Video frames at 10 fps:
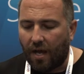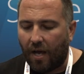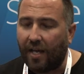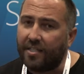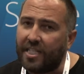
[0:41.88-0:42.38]

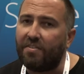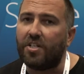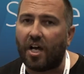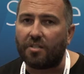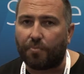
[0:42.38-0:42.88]
uh, and it's even
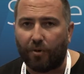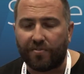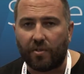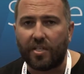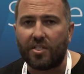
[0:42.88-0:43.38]
dustproof.
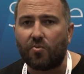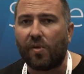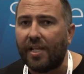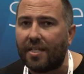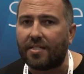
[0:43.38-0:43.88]
So this is
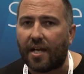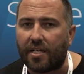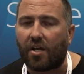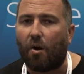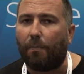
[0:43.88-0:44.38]
really designed
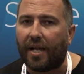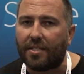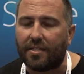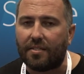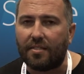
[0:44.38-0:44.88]
to go
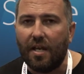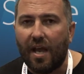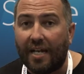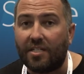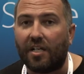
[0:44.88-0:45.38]
places and